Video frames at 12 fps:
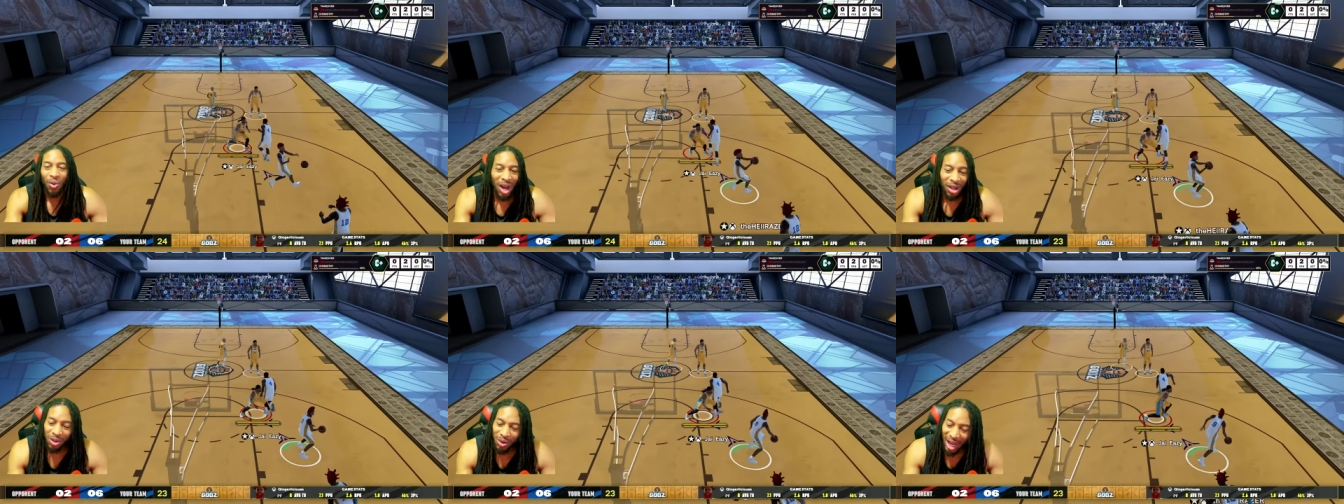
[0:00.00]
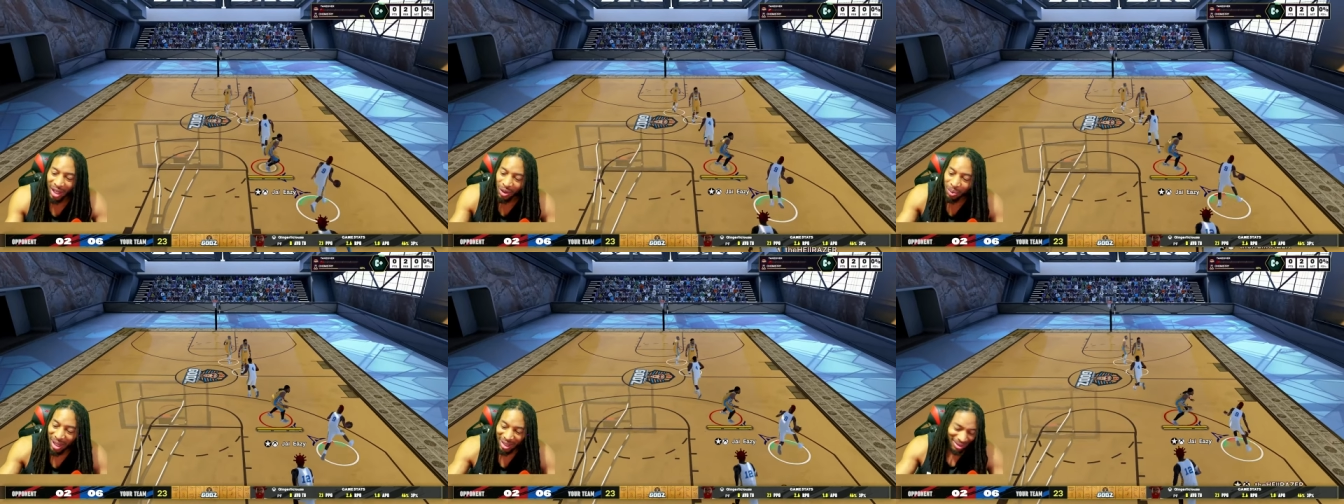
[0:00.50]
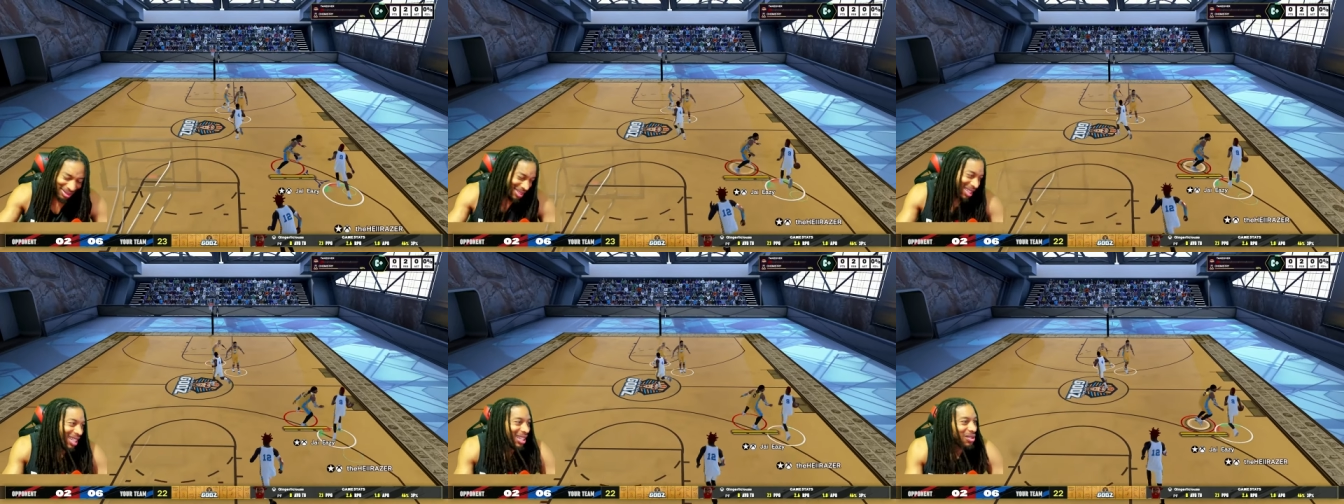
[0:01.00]
Ronald, you got to do better. Damn.
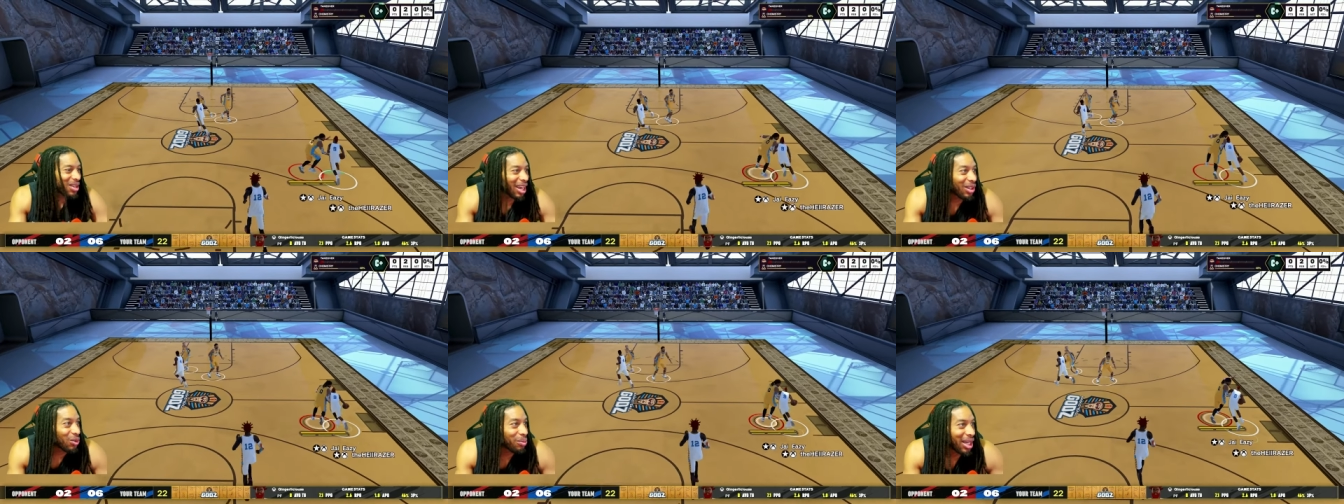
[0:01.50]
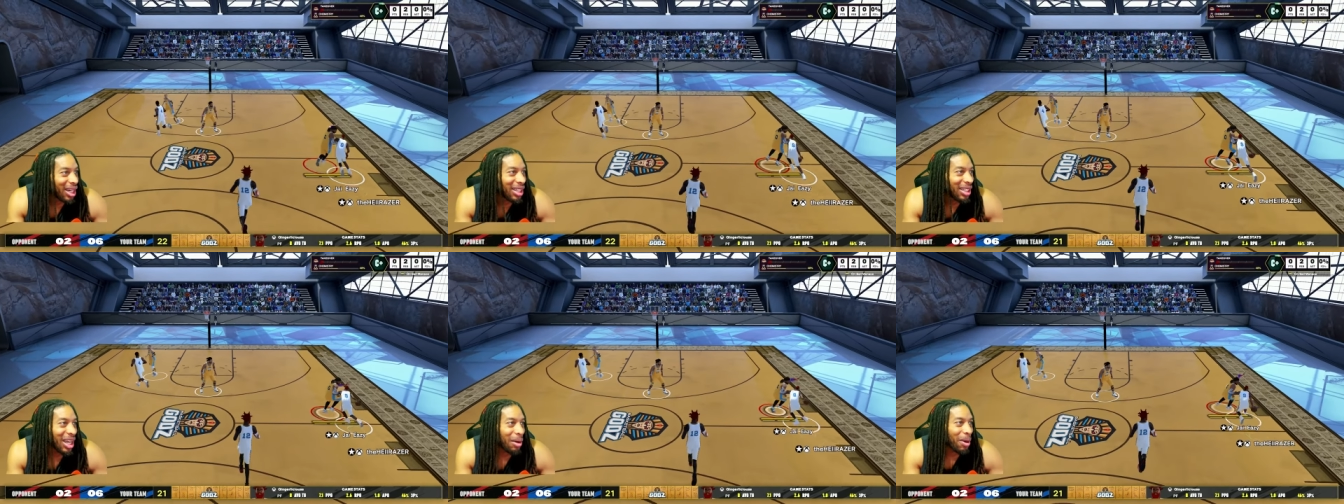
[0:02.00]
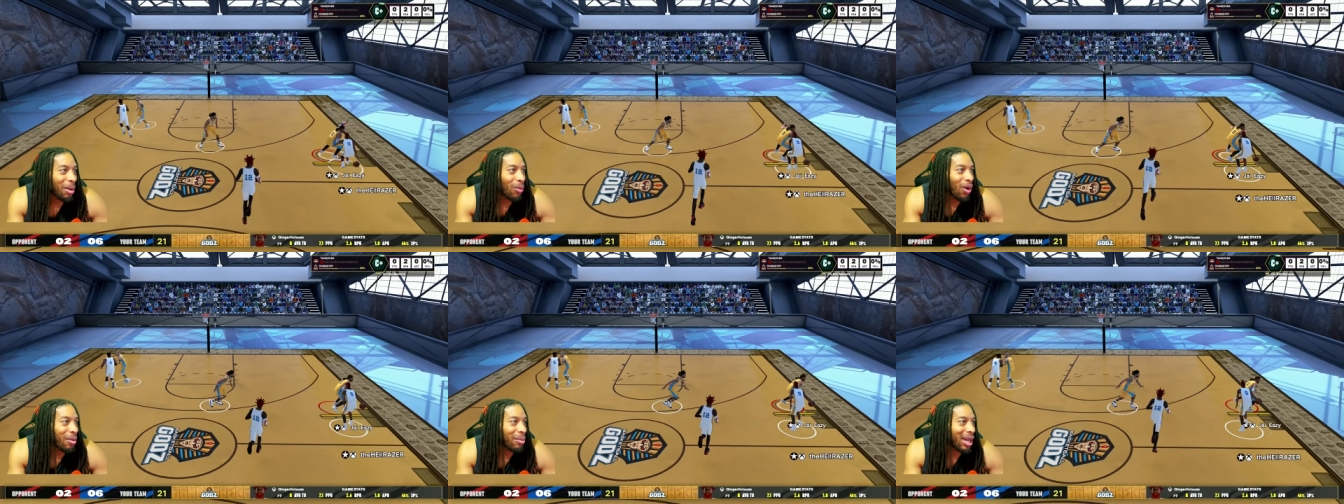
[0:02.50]
You got to do better than that, my
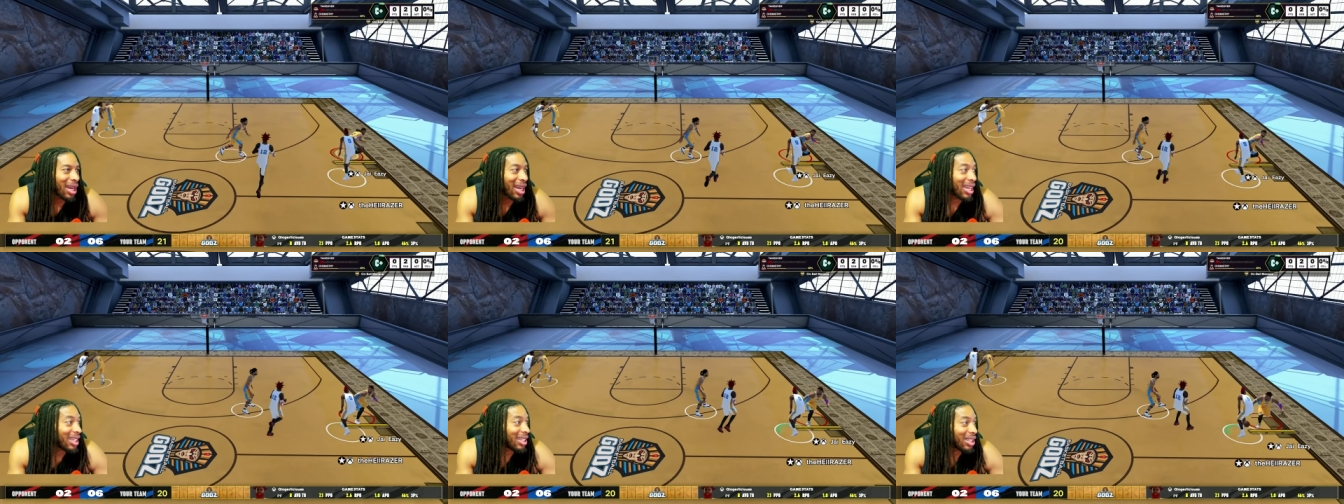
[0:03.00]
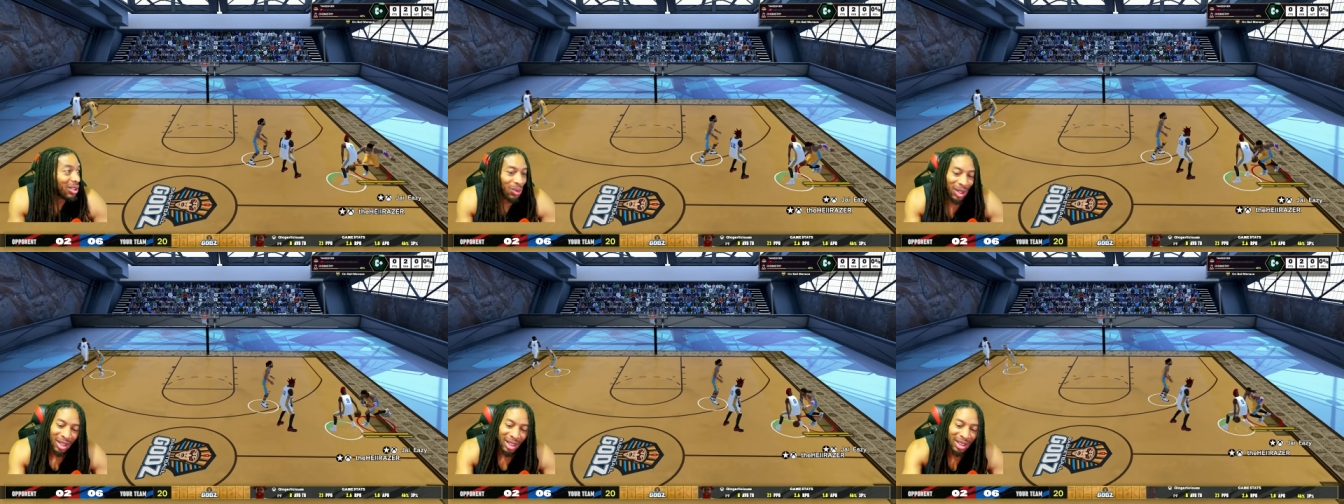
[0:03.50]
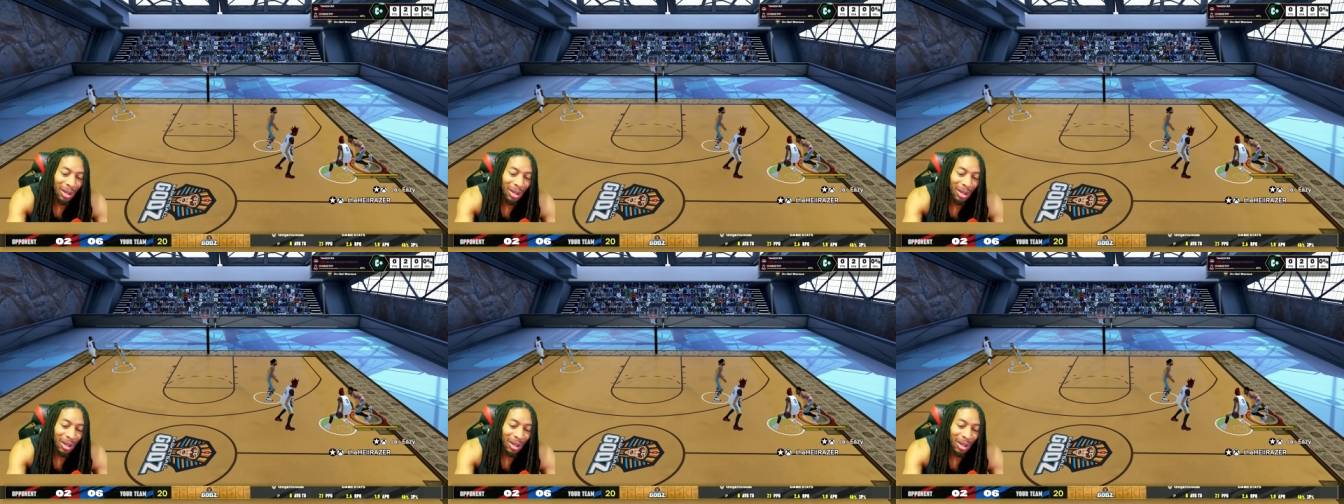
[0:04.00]
boy, man. Hey, it is what it is.